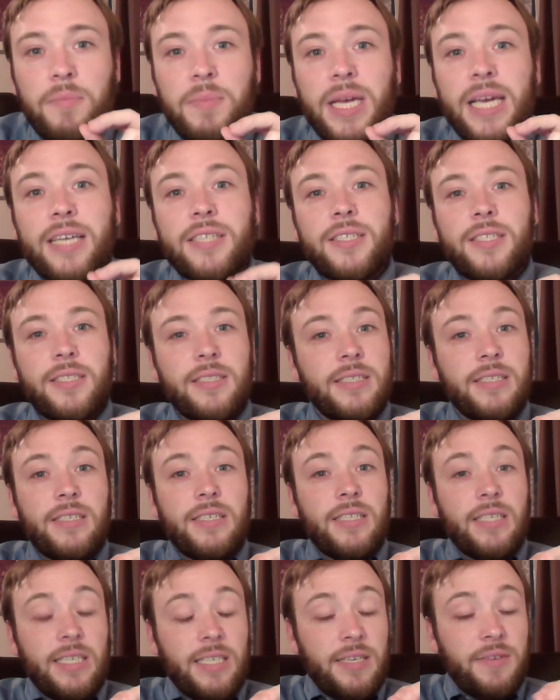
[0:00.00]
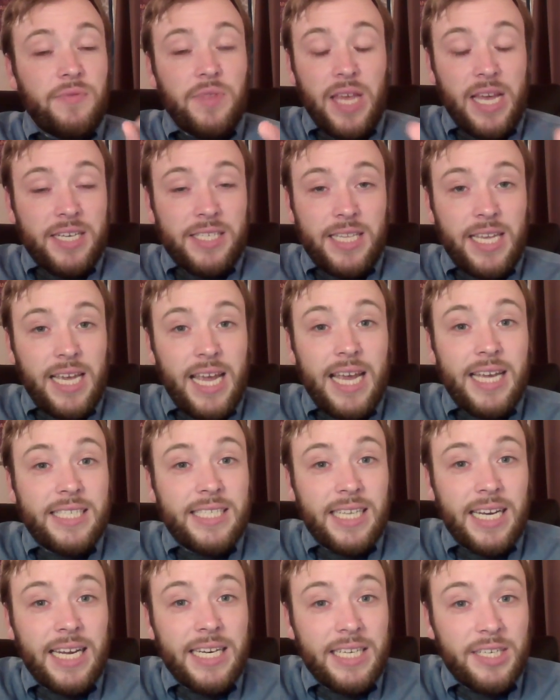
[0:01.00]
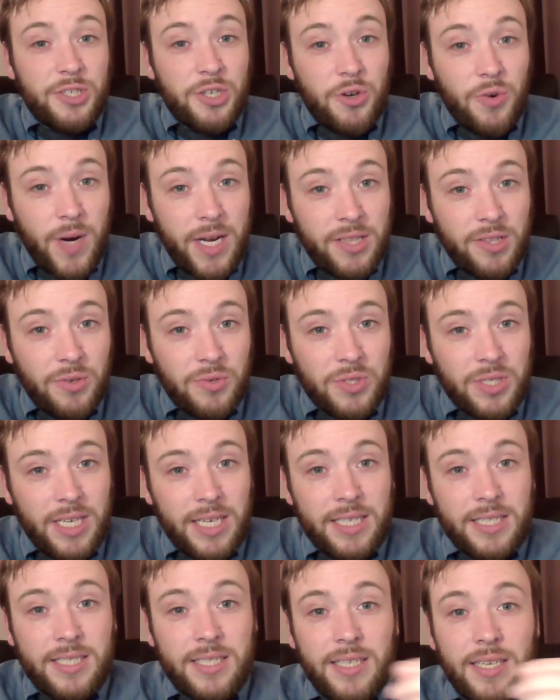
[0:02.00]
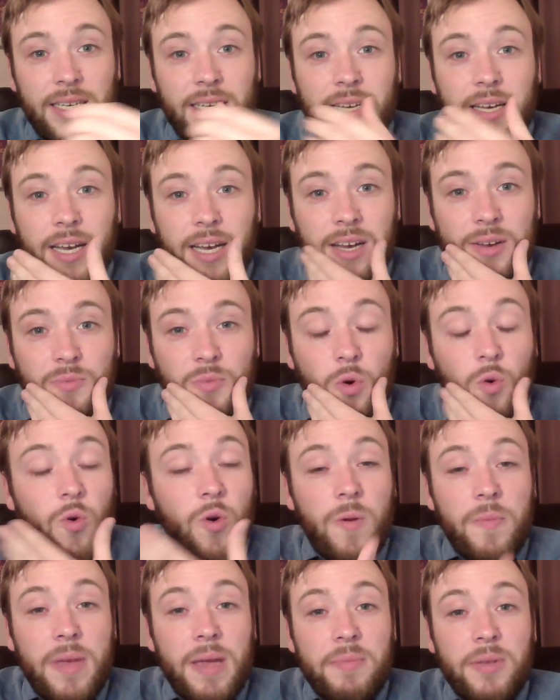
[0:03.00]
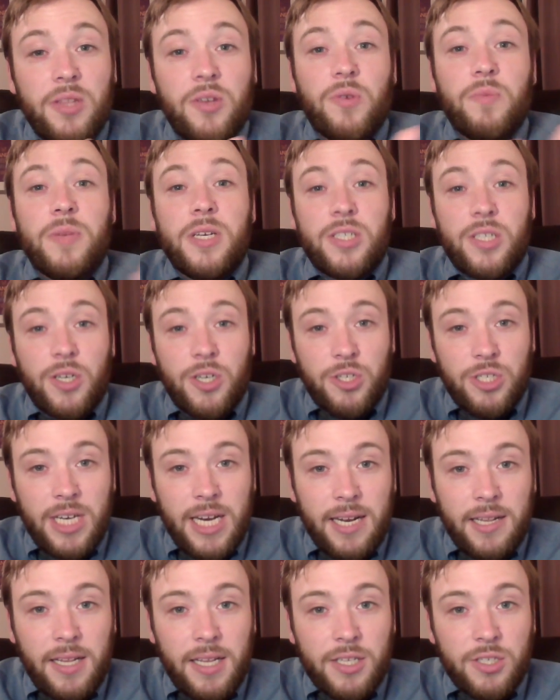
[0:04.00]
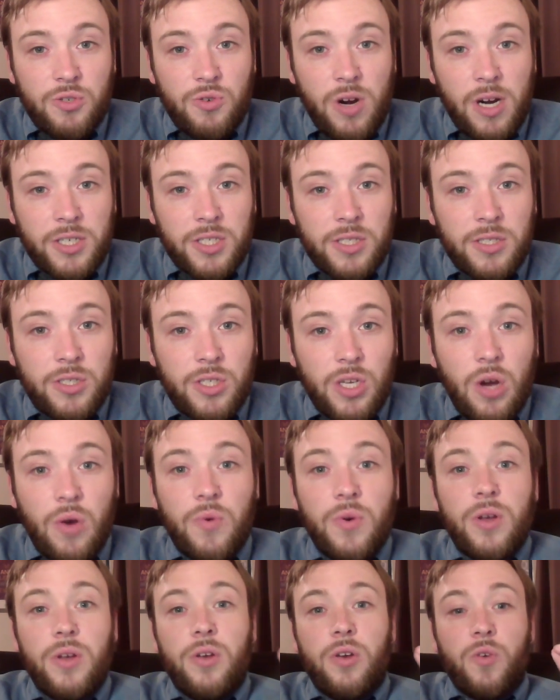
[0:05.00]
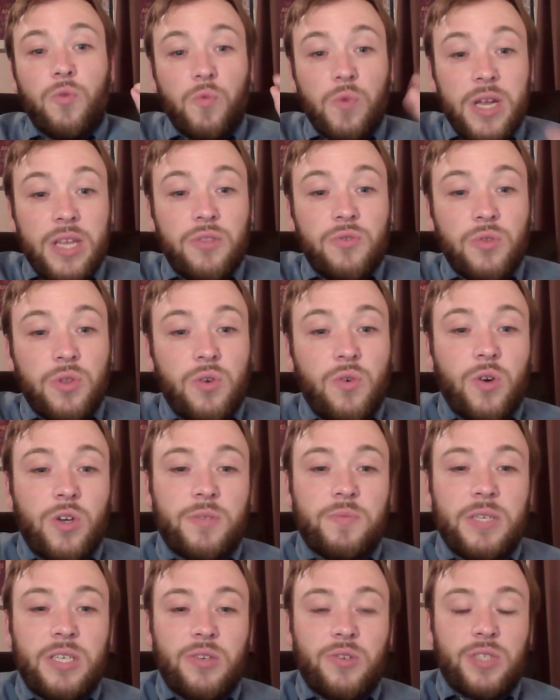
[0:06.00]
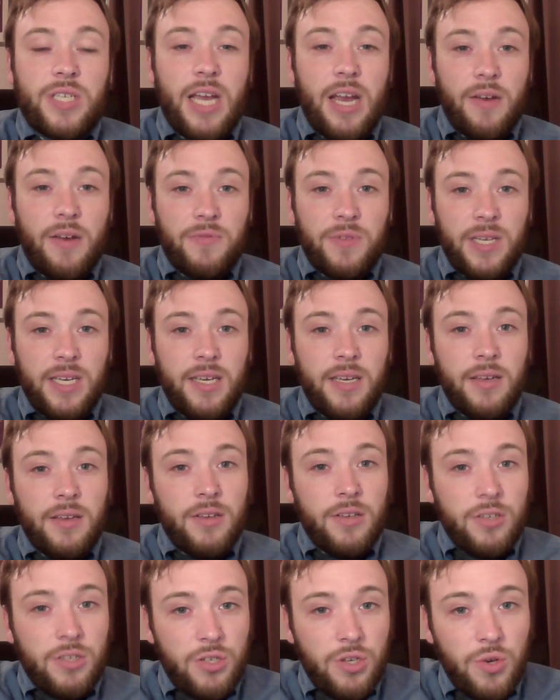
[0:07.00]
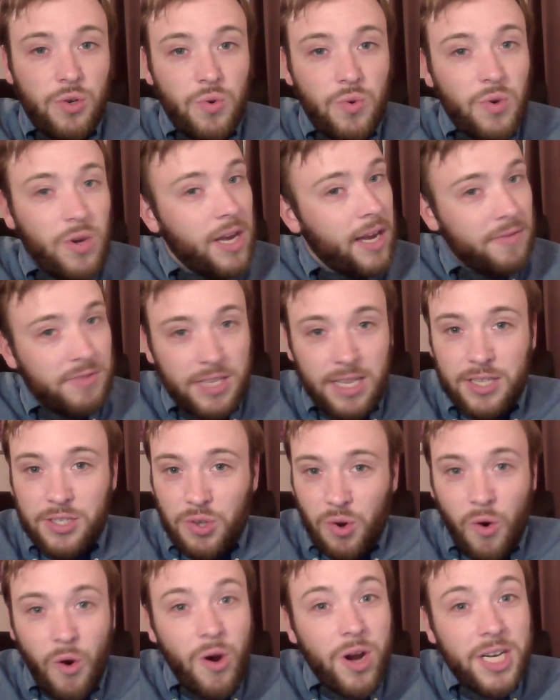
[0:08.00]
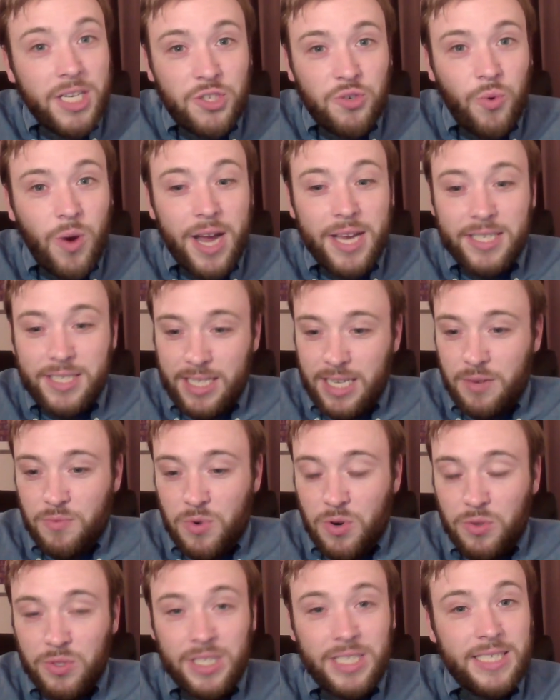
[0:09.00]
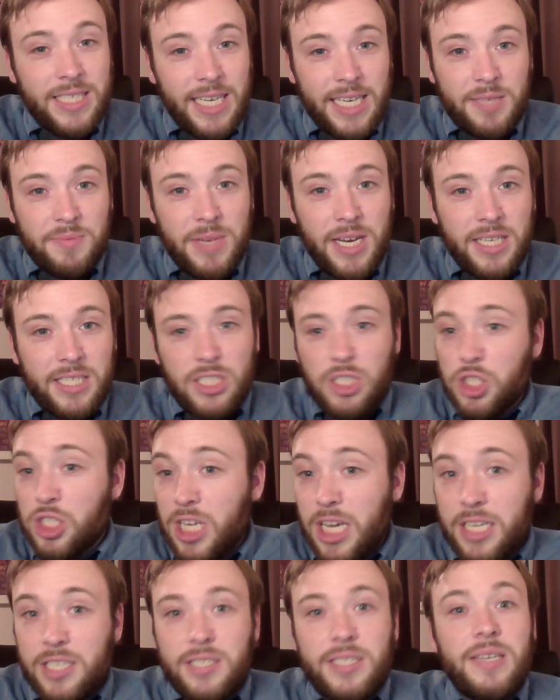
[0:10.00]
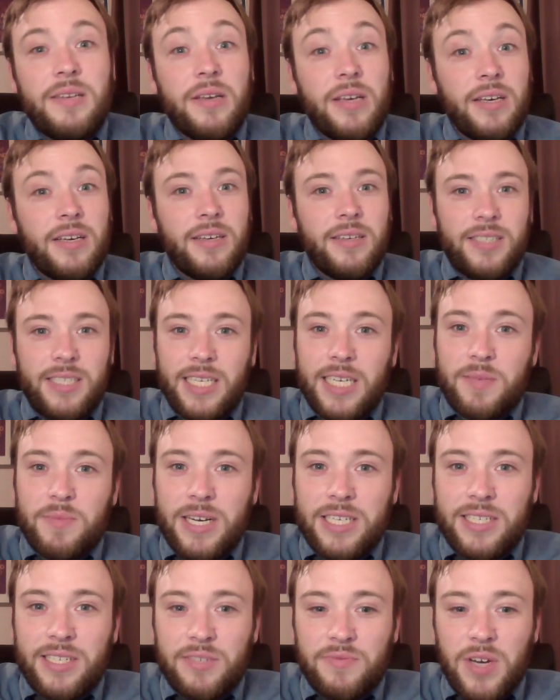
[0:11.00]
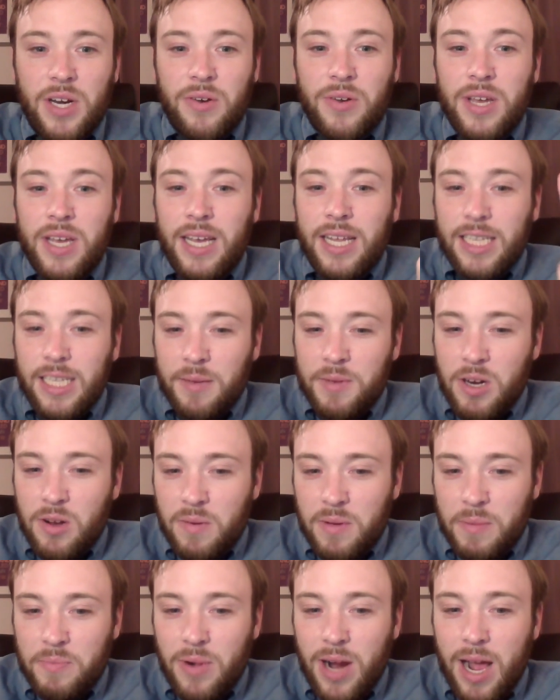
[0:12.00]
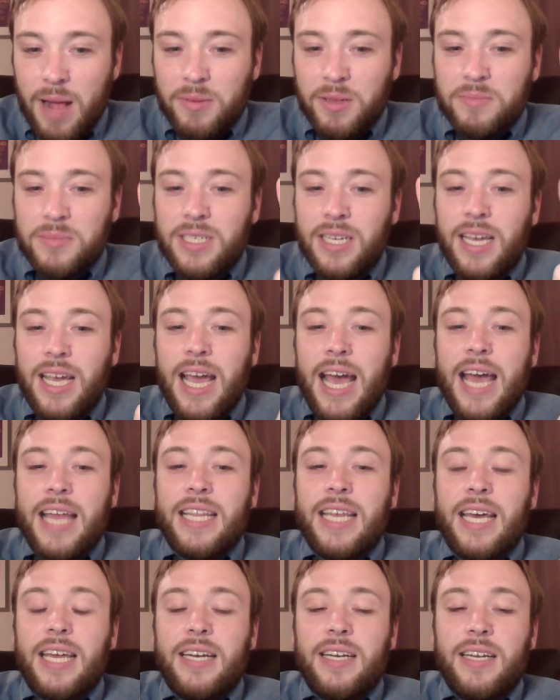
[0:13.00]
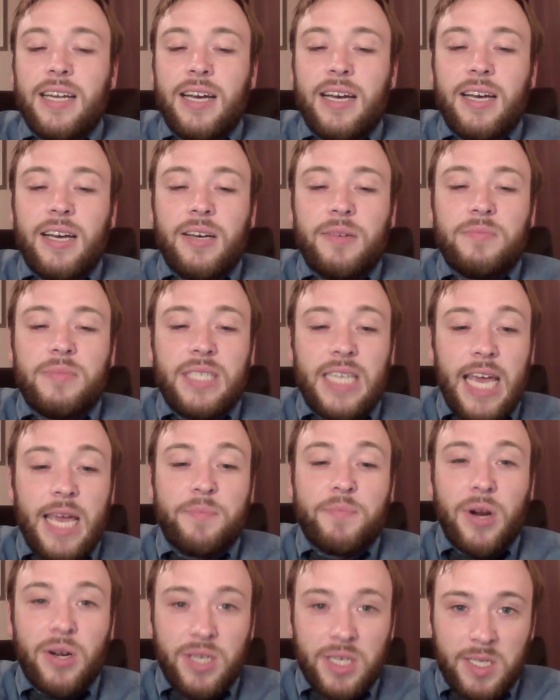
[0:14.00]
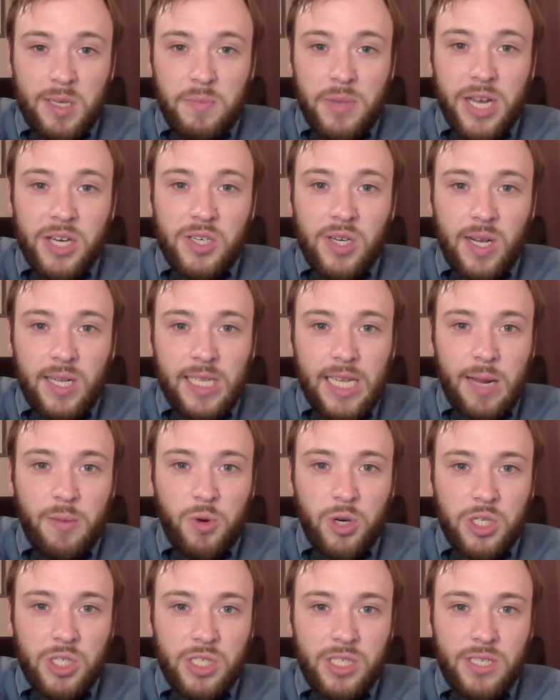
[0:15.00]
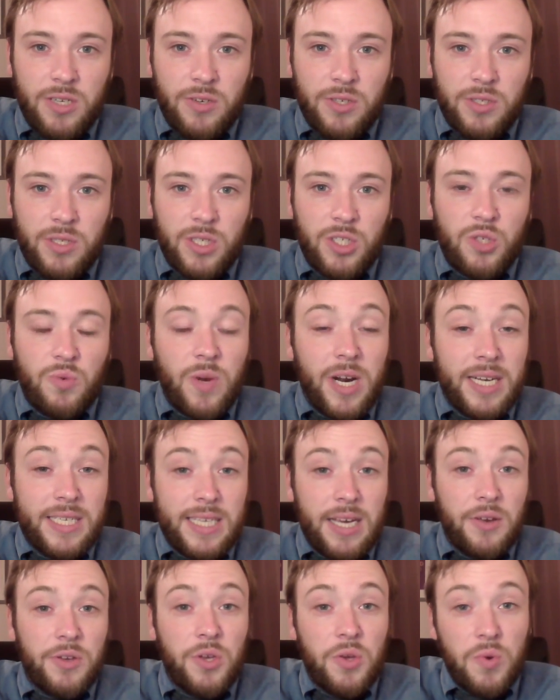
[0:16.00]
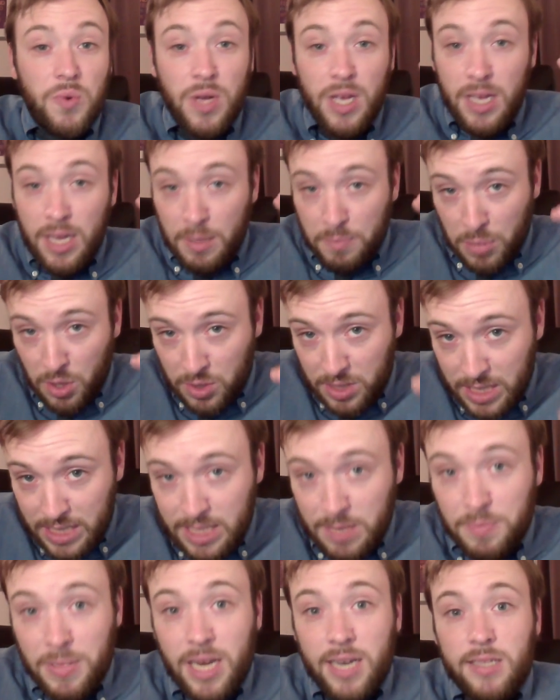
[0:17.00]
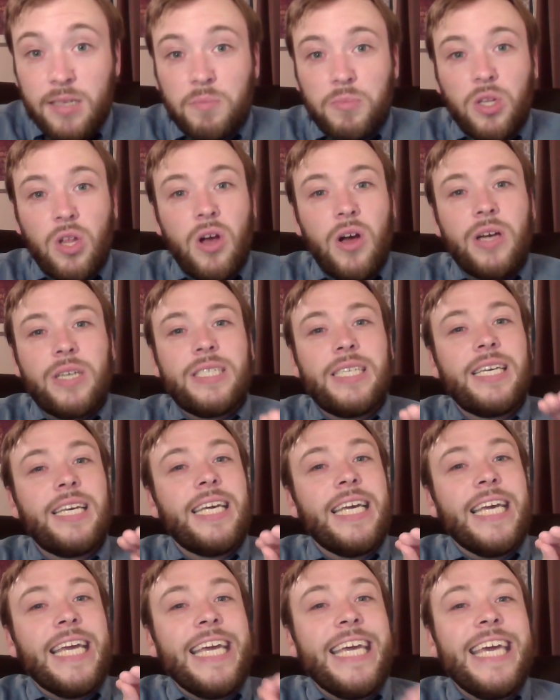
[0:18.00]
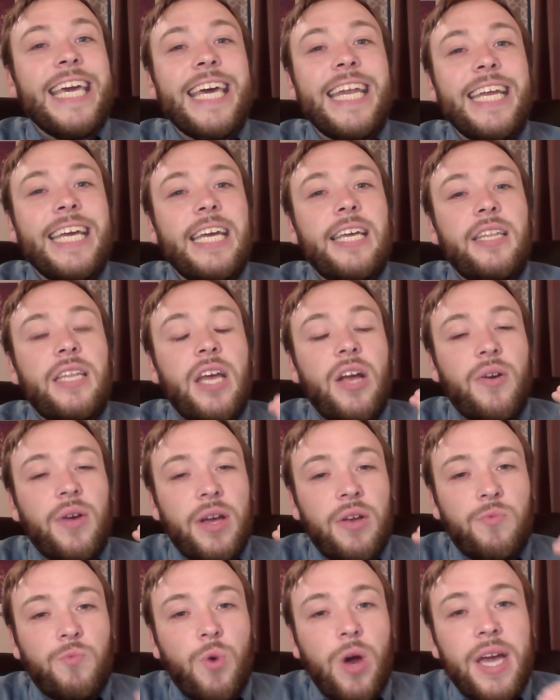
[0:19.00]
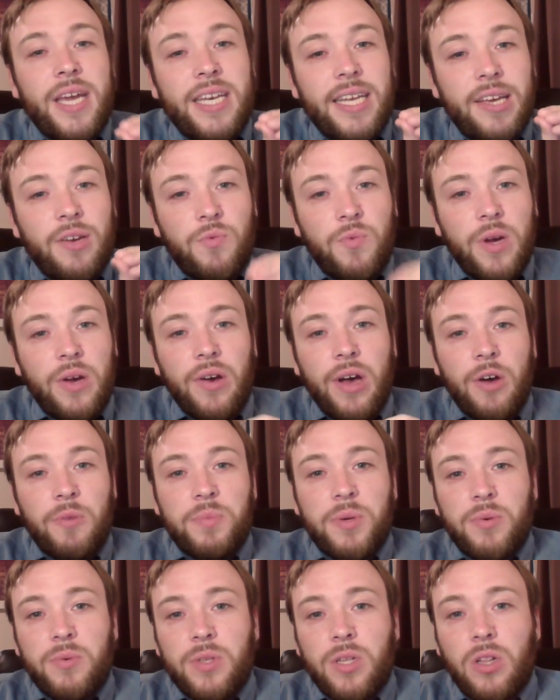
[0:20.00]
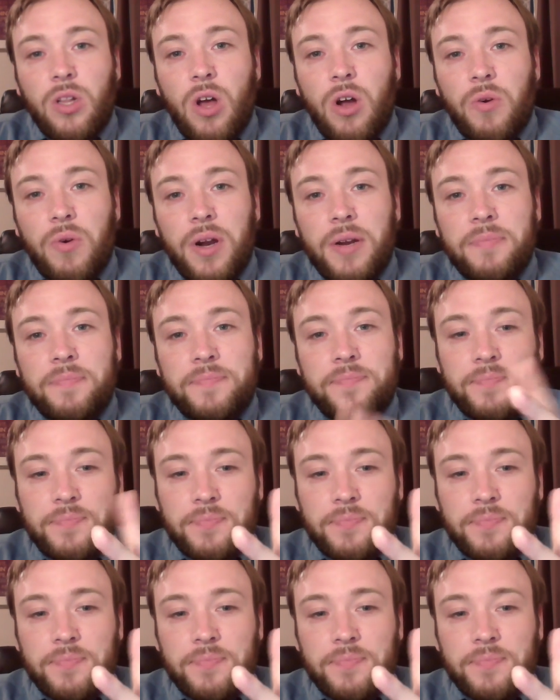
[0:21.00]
Because if that is the case, then I need to correct those things, or it may be that you're misunderstanding the instruction. So read through the course materials carefully. 2, I've said this already twice, and we're only 6 minutes in this video. Let me know about problems, and then take participation and collaboration seriously. So when I tell you participate in the blogs, get in there and write. It will help you in the long run.